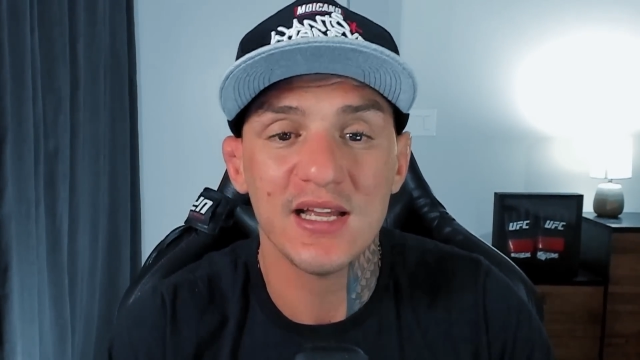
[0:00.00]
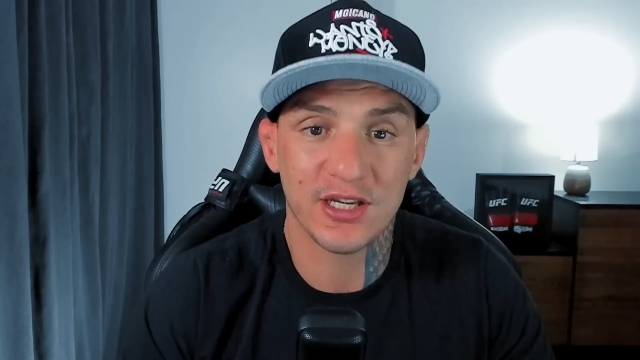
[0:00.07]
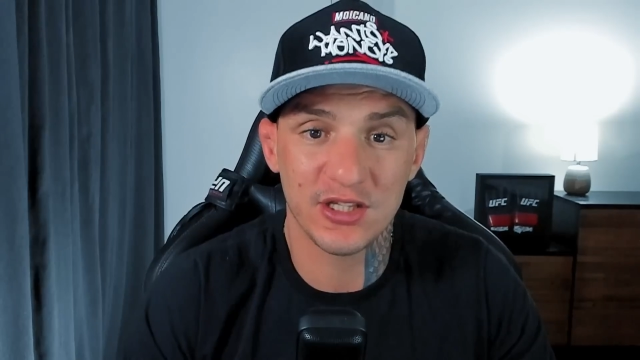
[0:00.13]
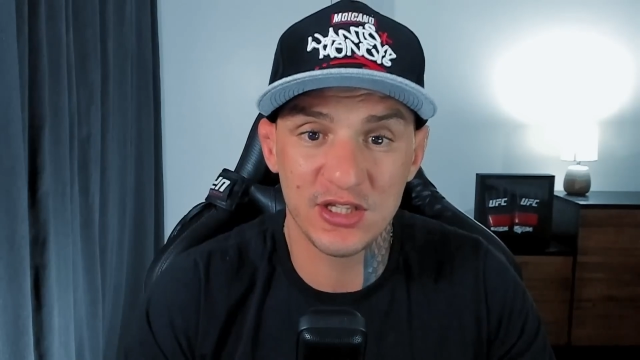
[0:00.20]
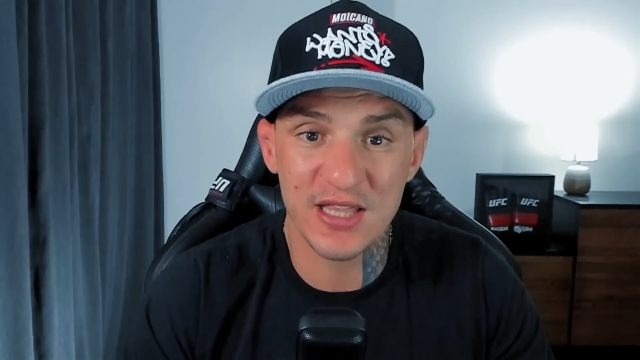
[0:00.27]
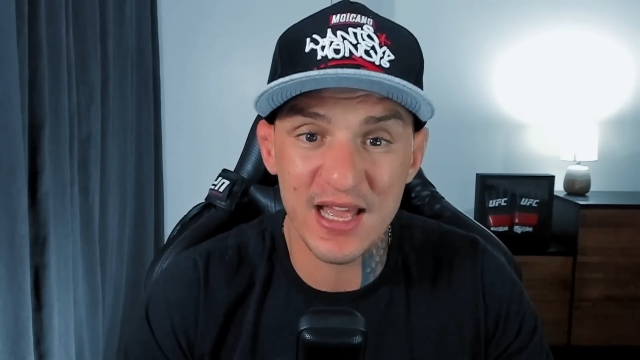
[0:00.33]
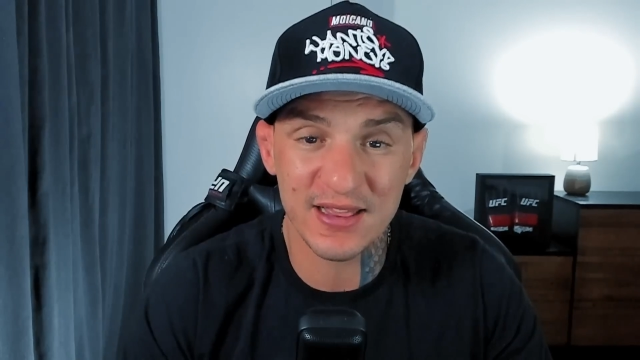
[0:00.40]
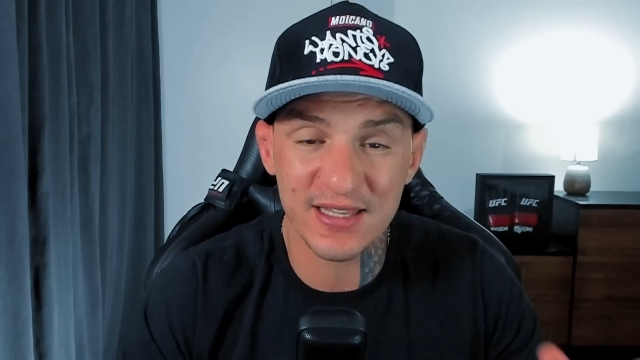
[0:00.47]

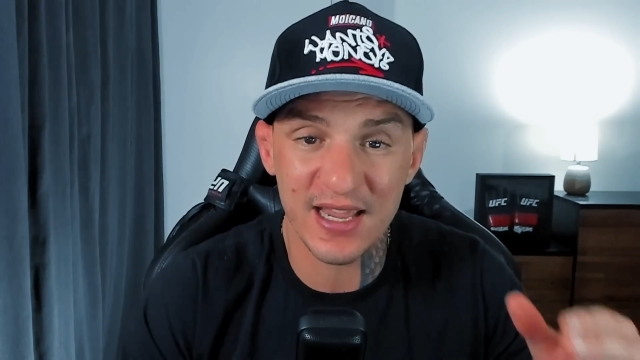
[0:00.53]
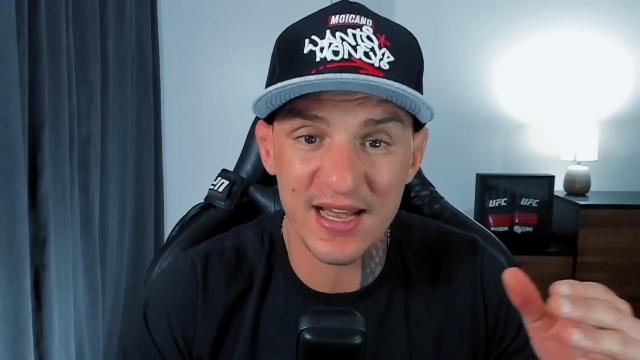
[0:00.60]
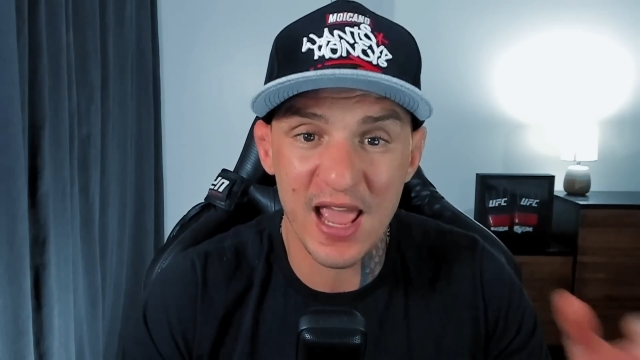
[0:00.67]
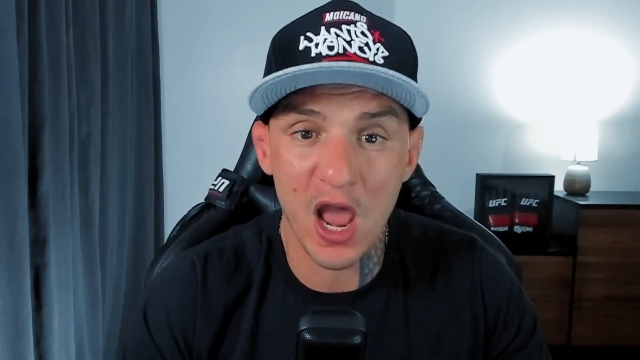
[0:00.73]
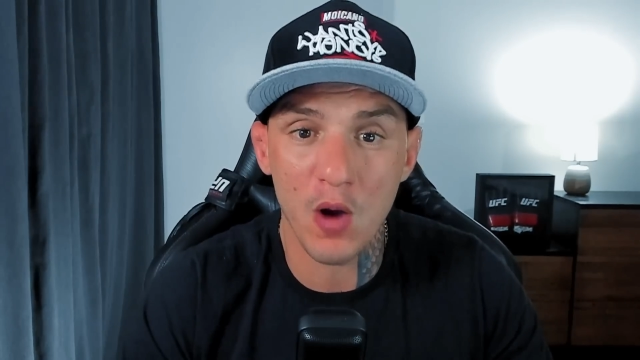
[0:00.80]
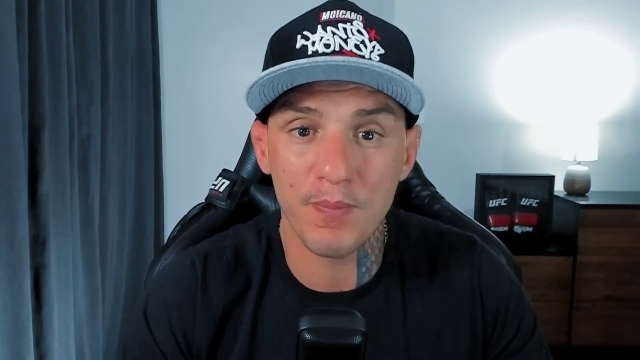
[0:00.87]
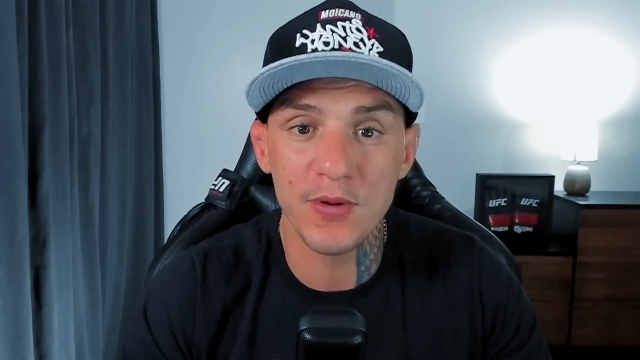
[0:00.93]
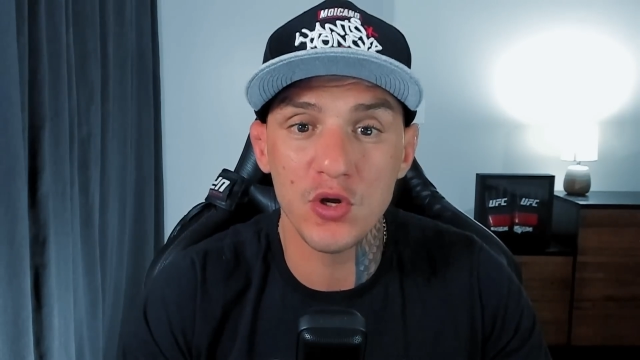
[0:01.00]
that can
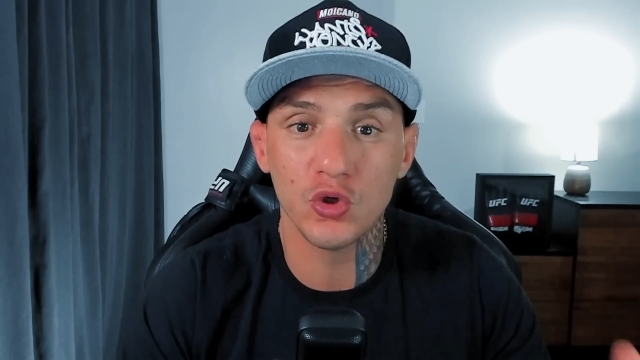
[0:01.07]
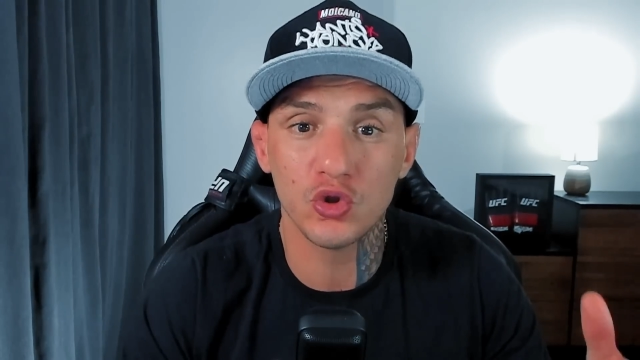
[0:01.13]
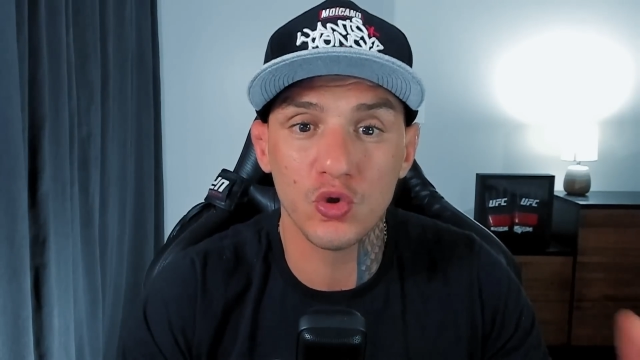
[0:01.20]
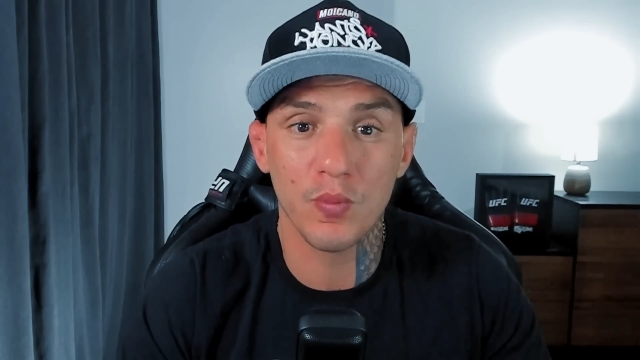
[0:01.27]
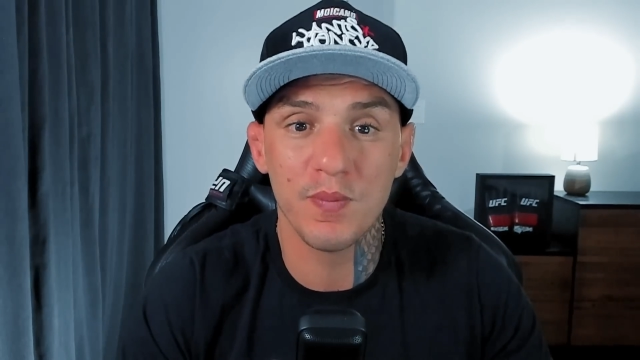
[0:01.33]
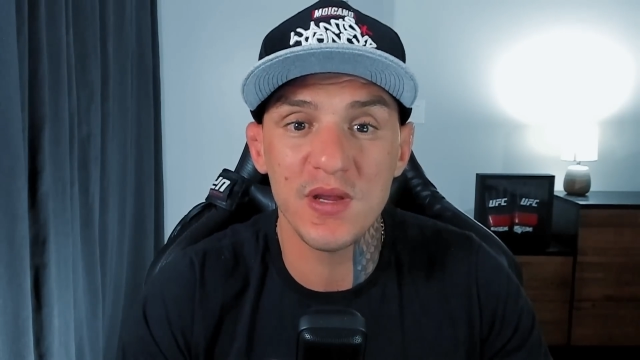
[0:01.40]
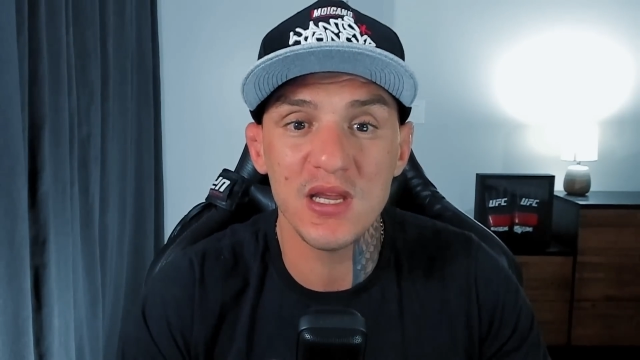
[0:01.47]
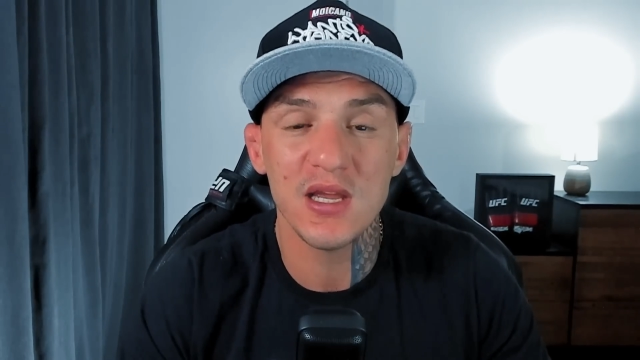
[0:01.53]
help you to
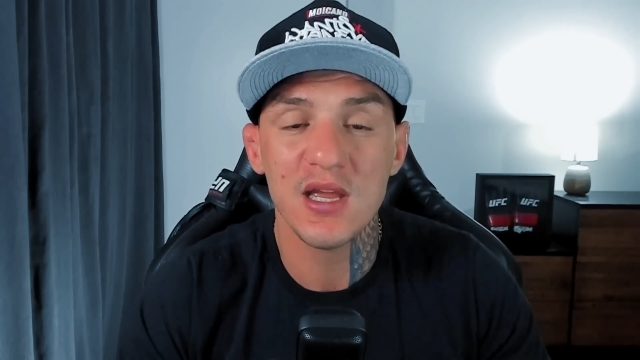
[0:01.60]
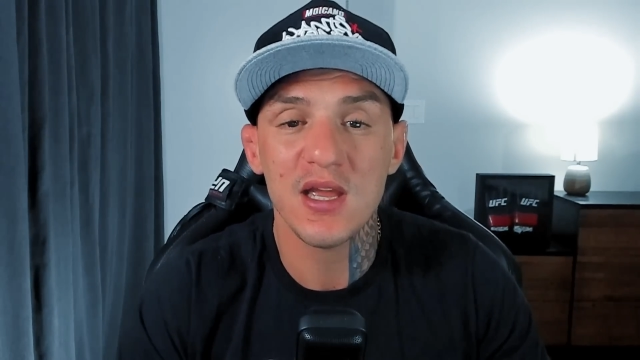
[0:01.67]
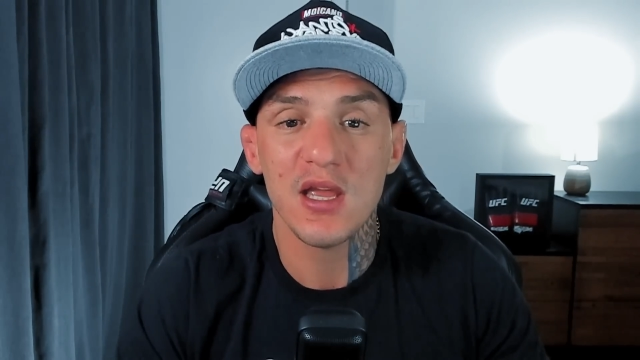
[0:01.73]
be